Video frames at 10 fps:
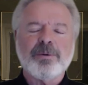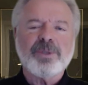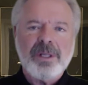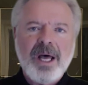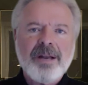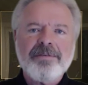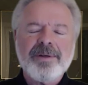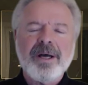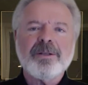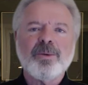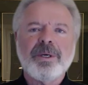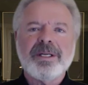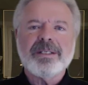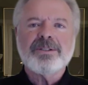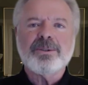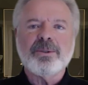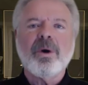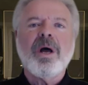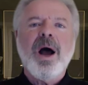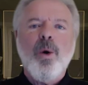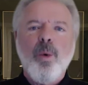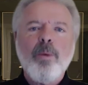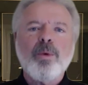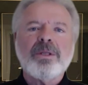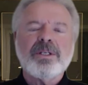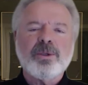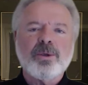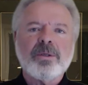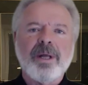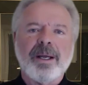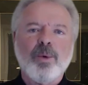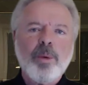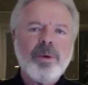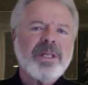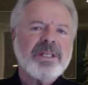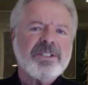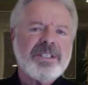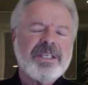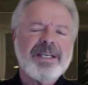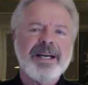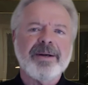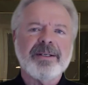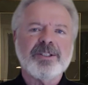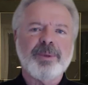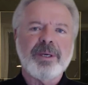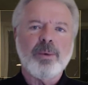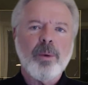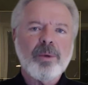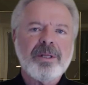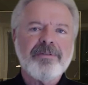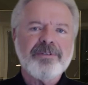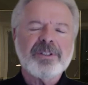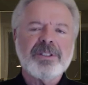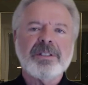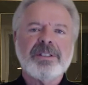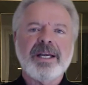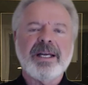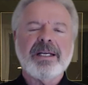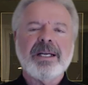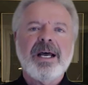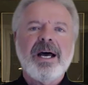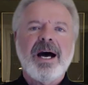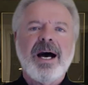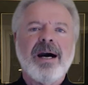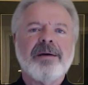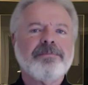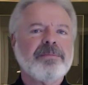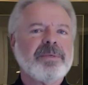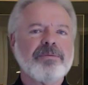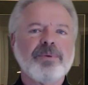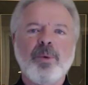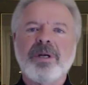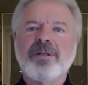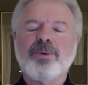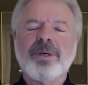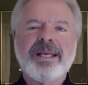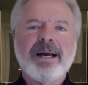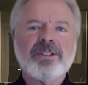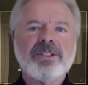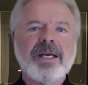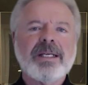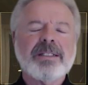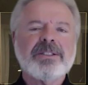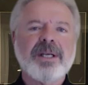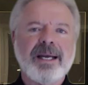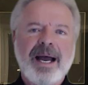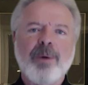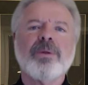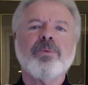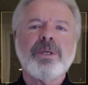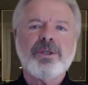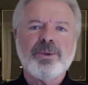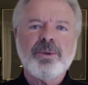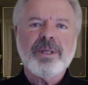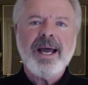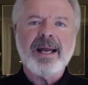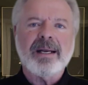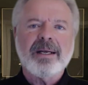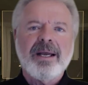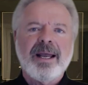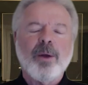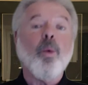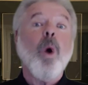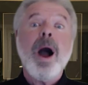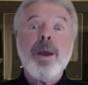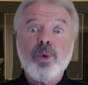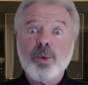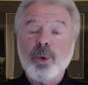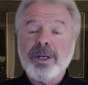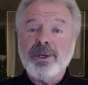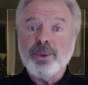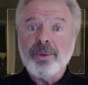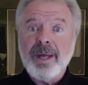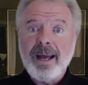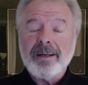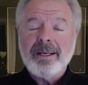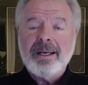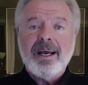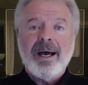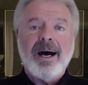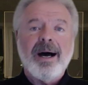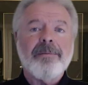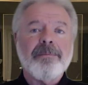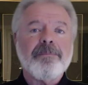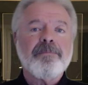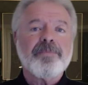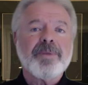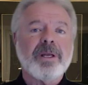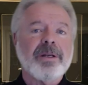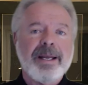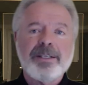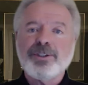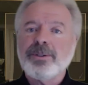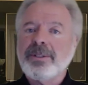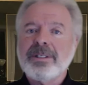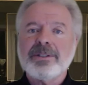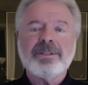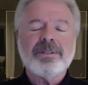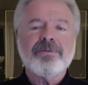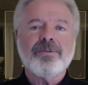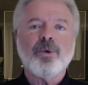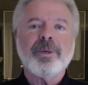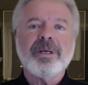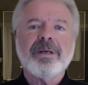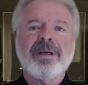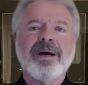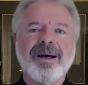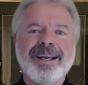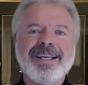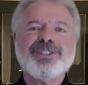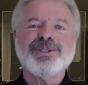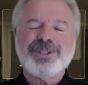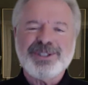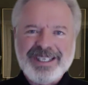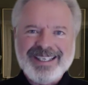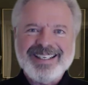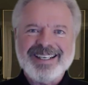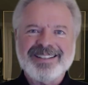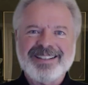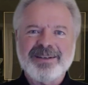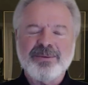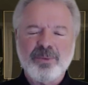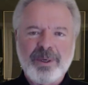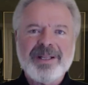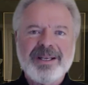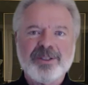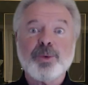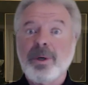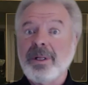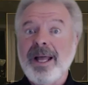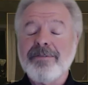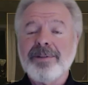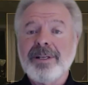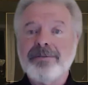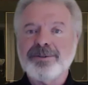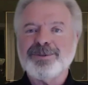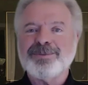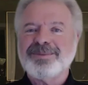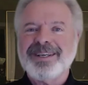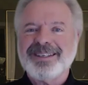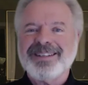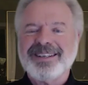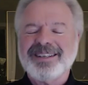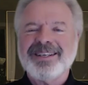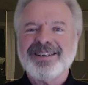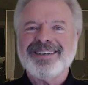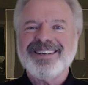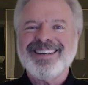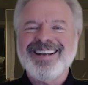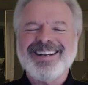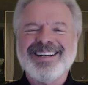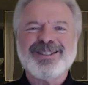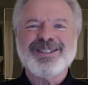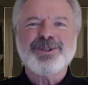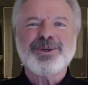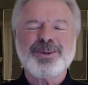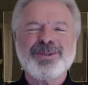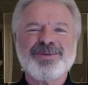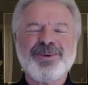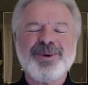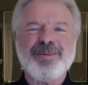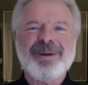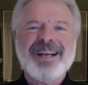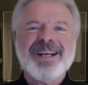There was a lot of thought that went into what would this look like? Where will the seating areas be? What would they facilitate? If we wanted to bring the outside inside, how would we do that? And why would we do that? Nature is an informing agency. It really is where life lives, in its truest form.